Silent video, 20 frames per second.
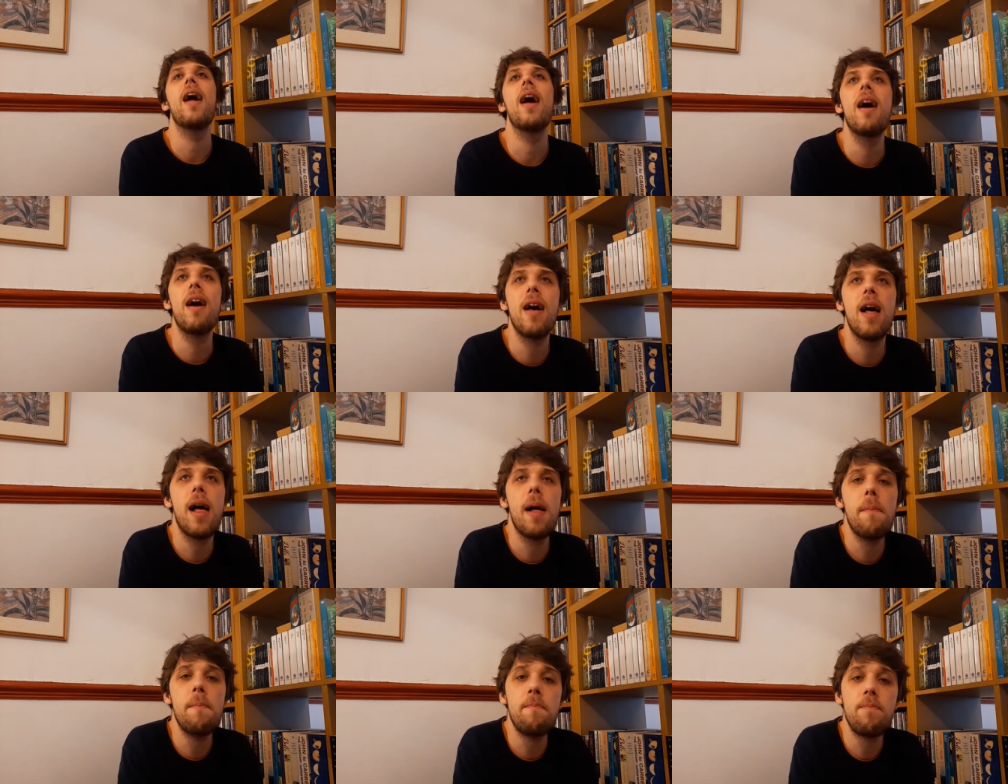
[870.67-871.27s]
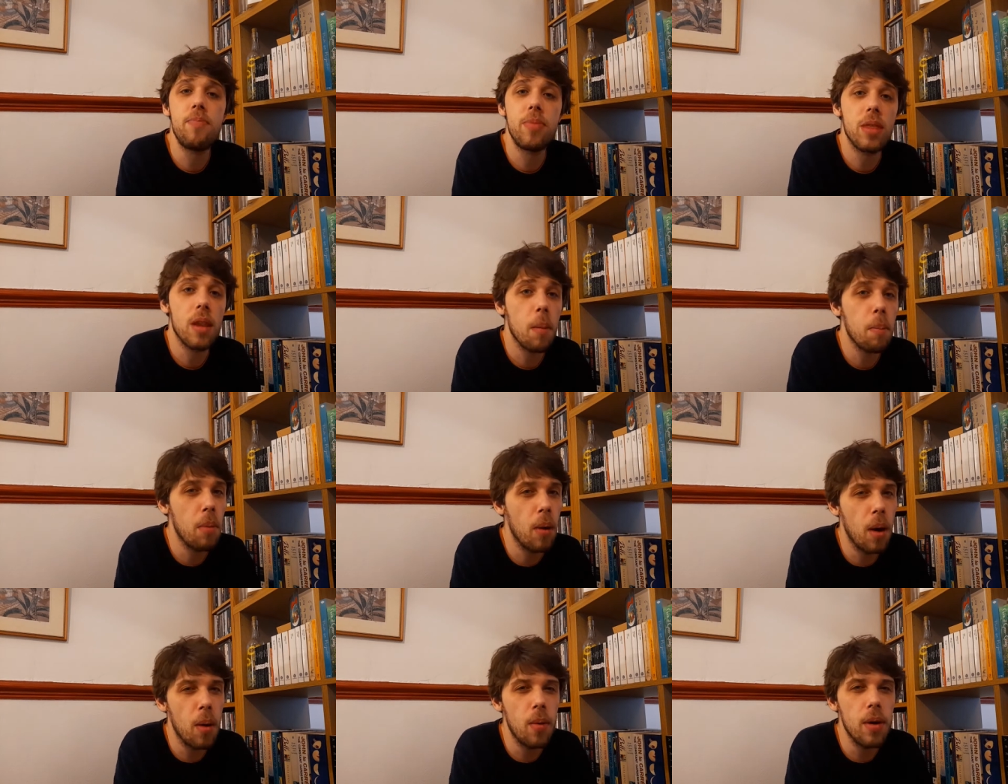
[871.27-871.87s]

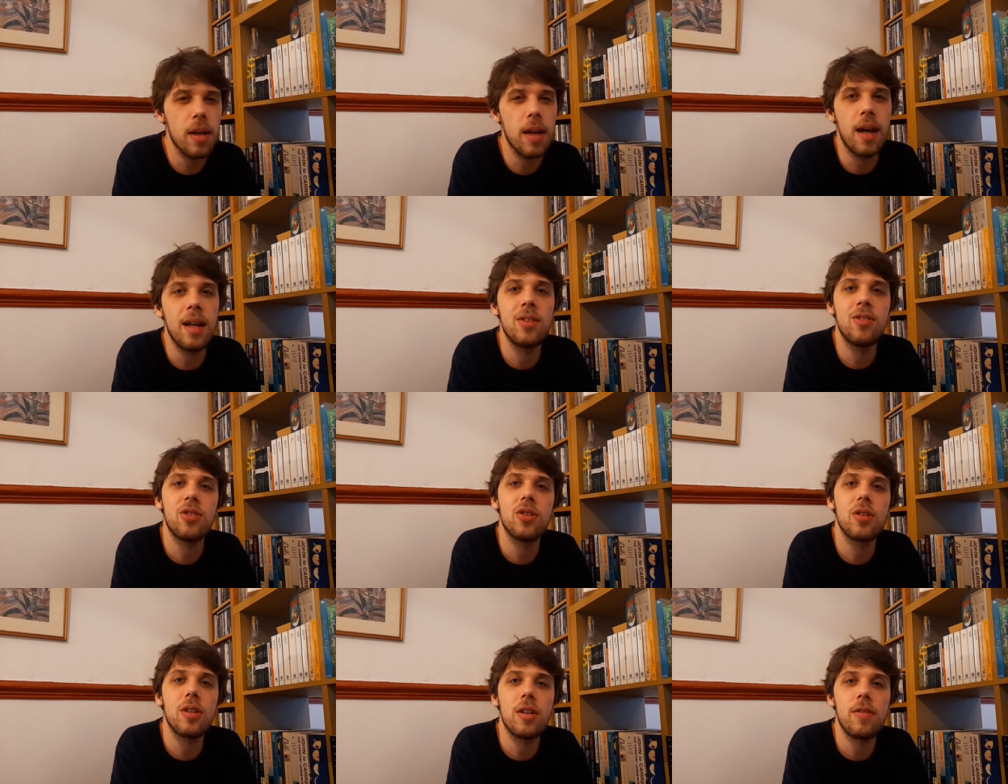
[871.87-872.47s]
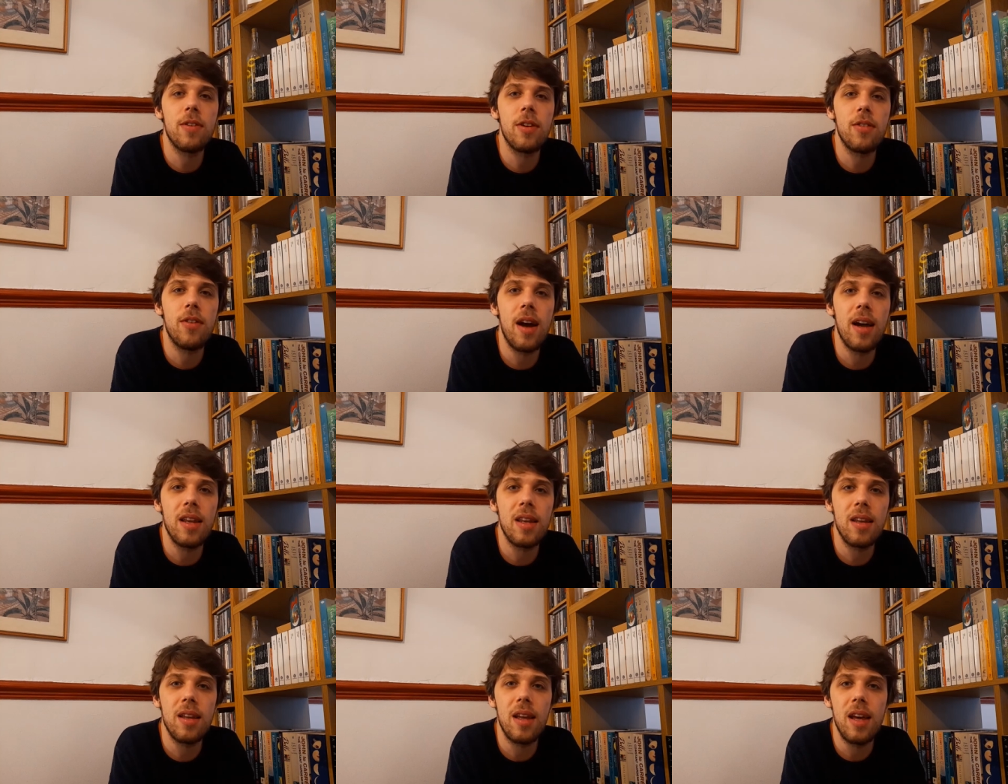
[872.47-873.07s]
But I want to get a chunk of it
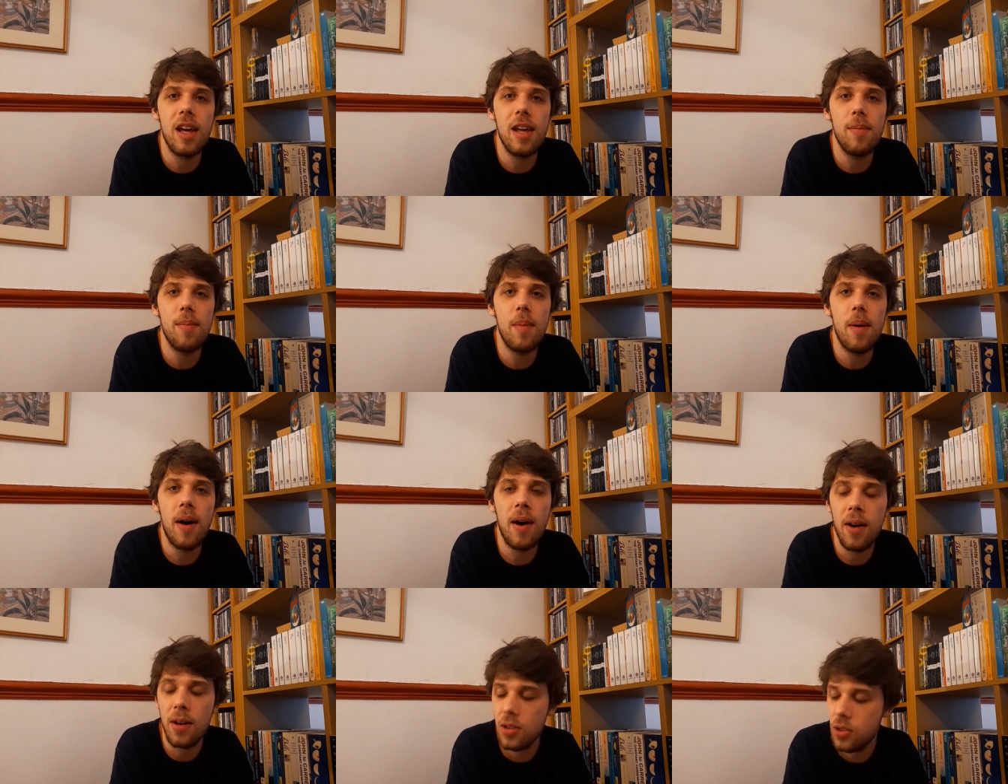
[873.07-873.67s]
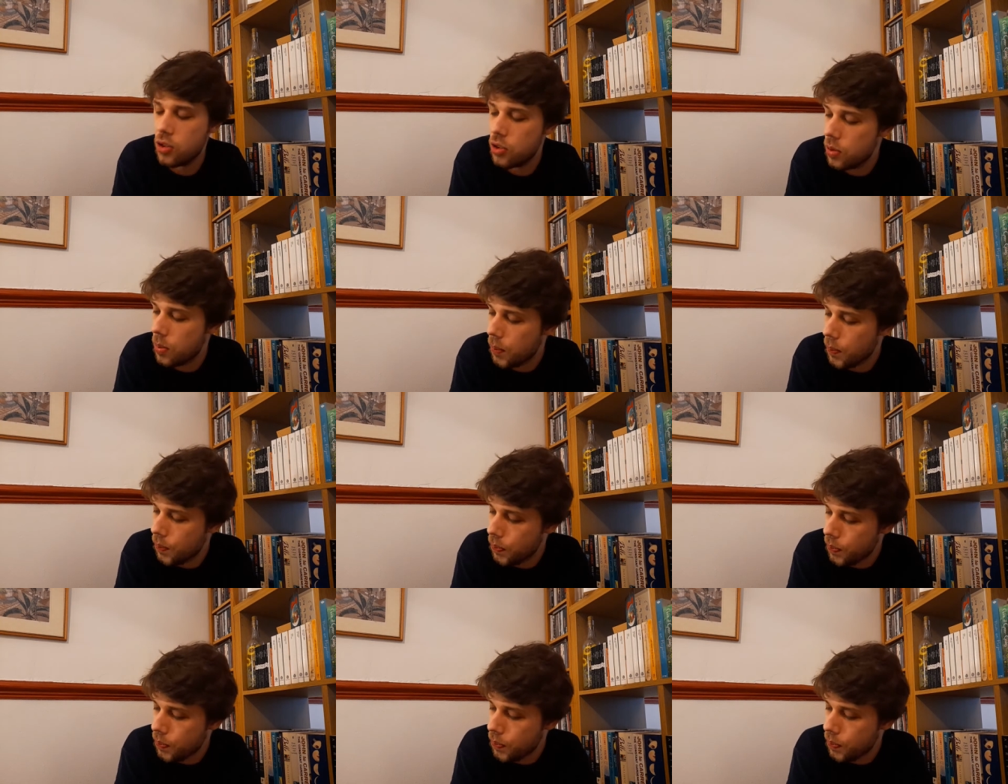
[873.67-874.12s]
read in March.